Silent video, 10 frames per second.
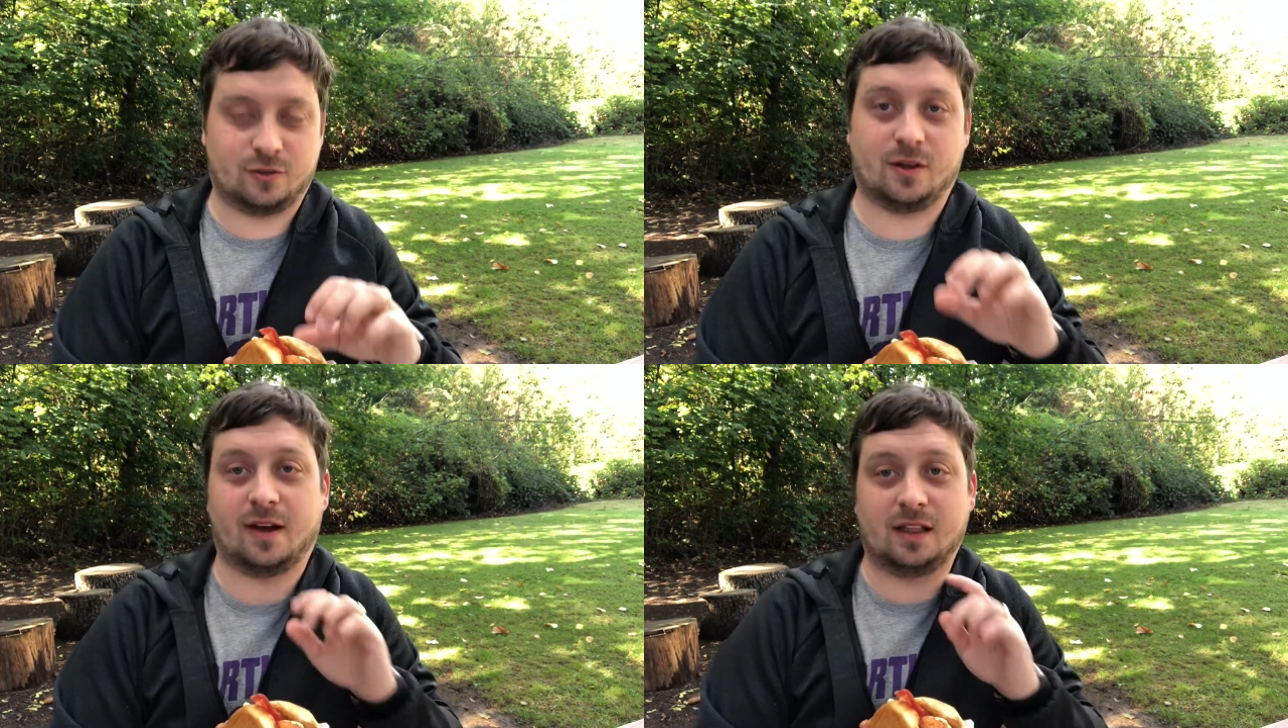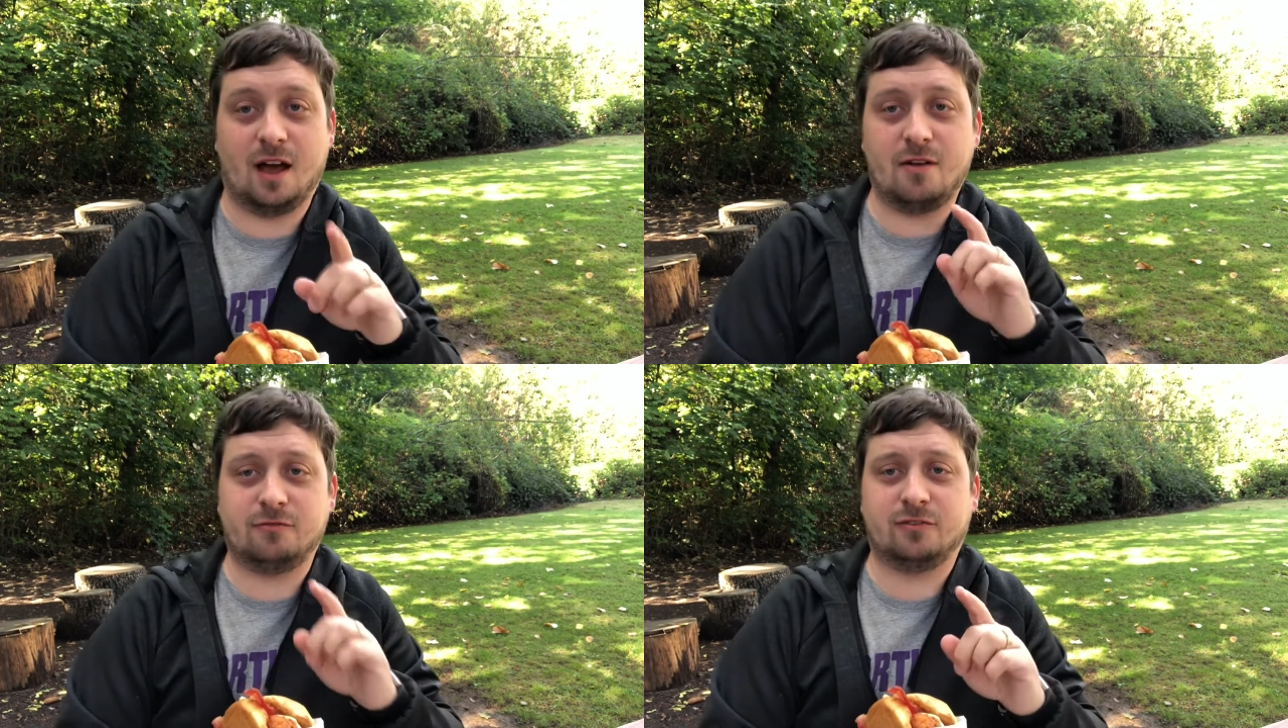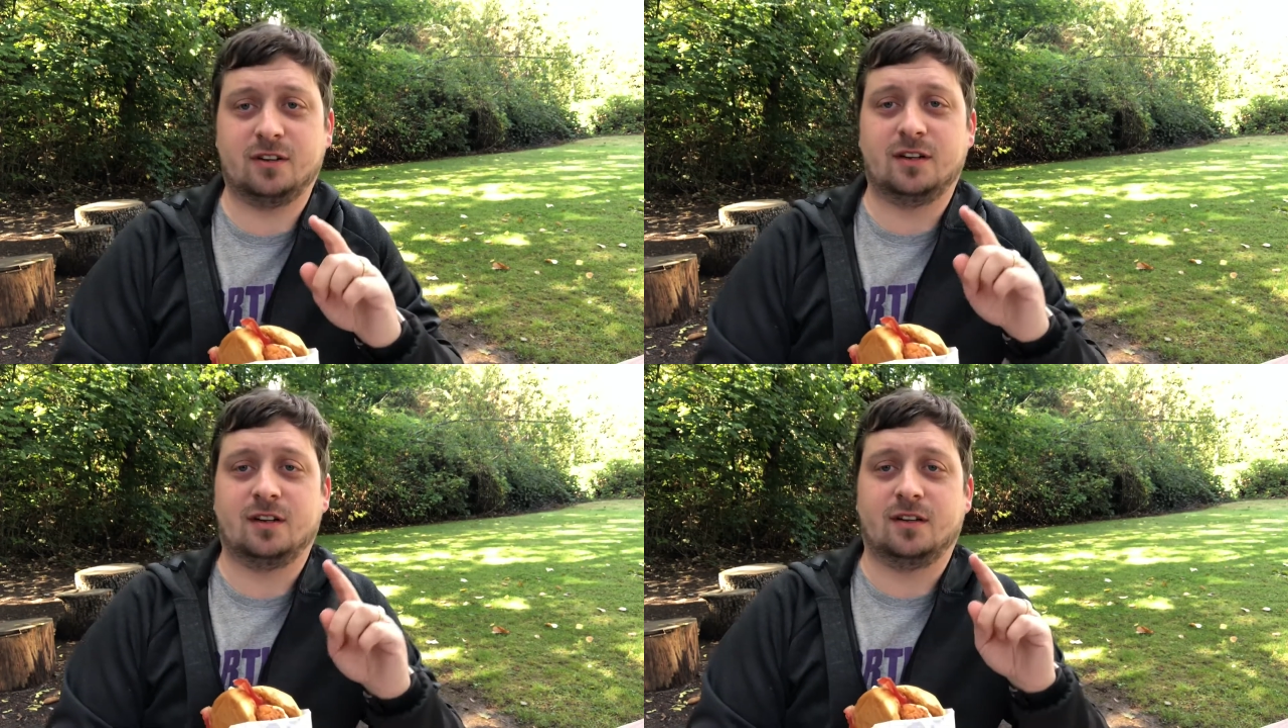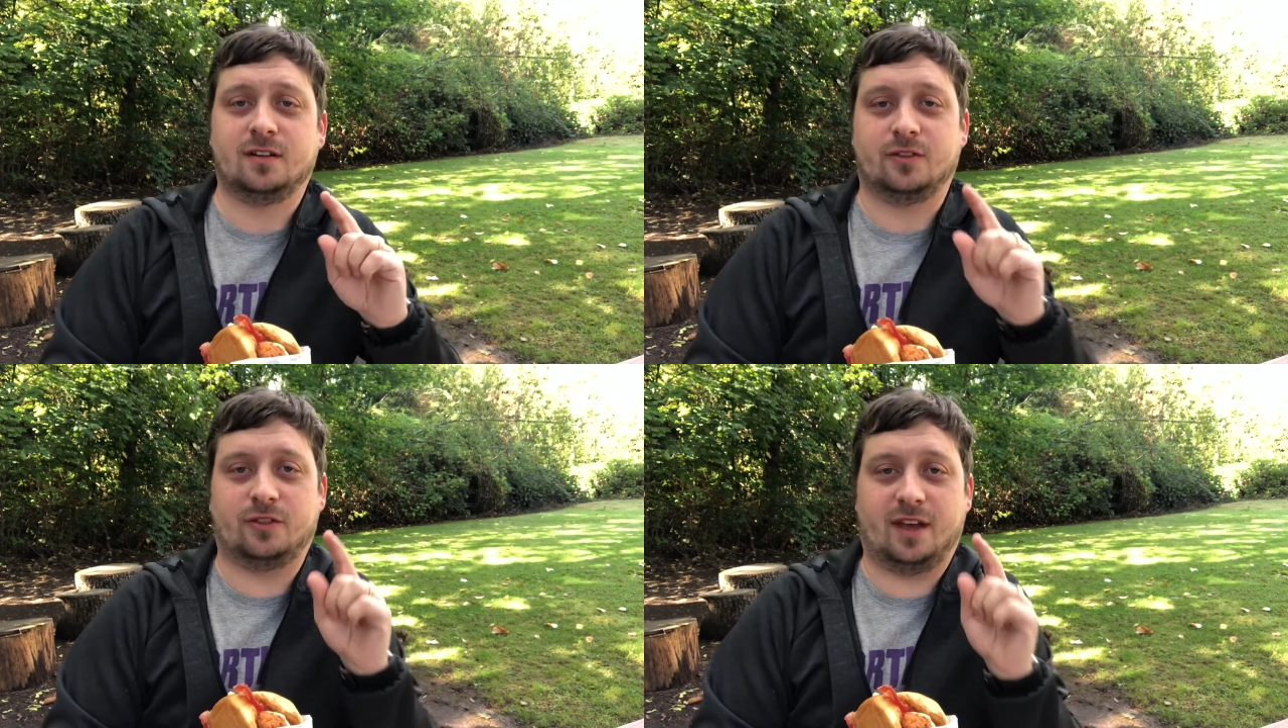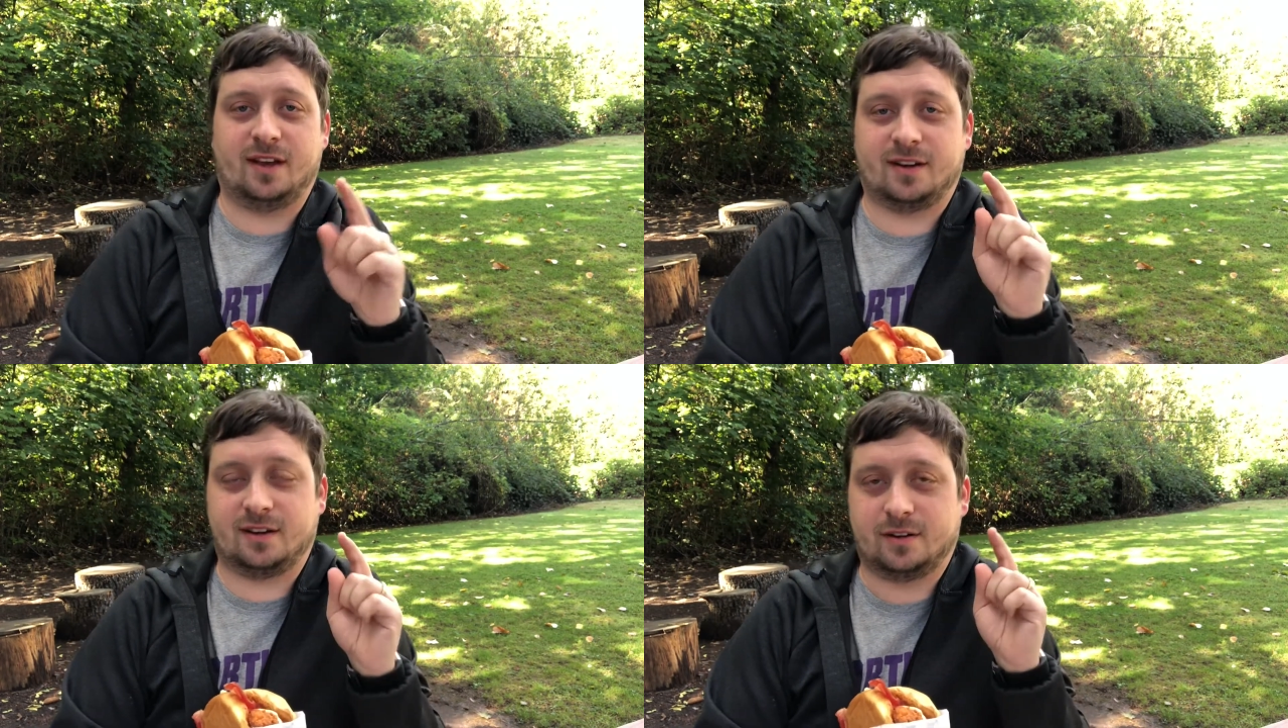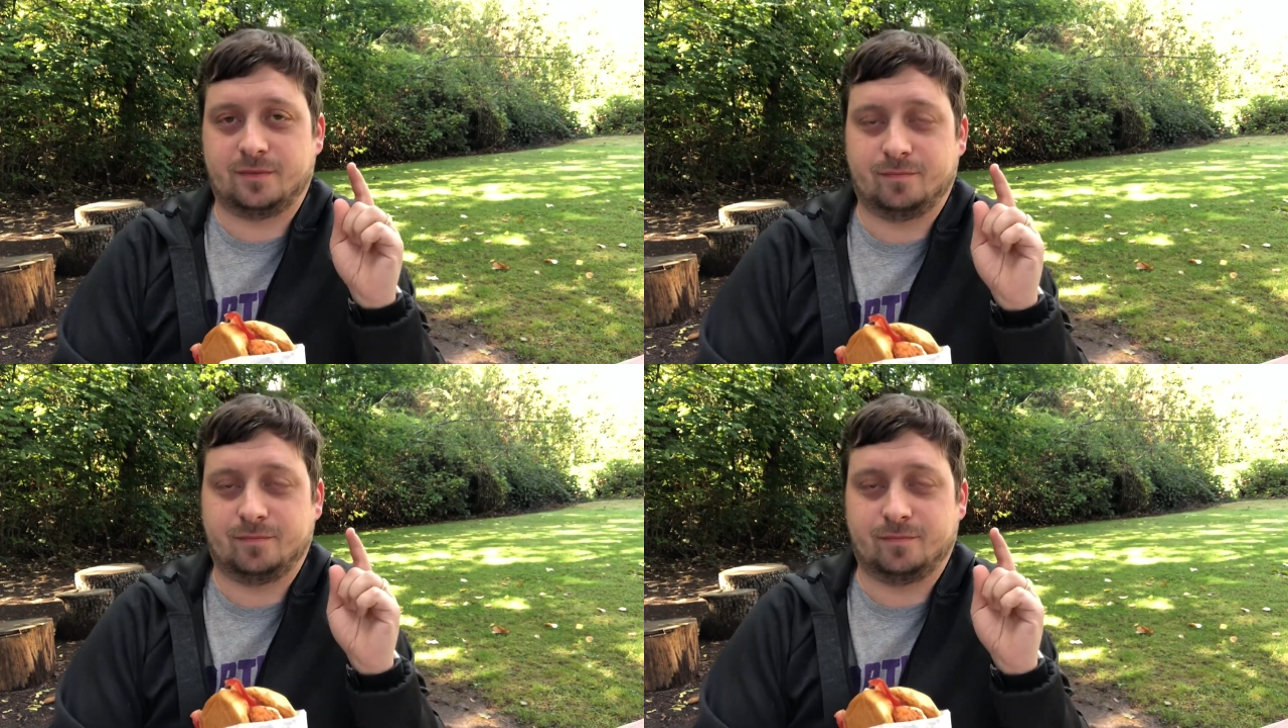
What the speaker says: Now I love their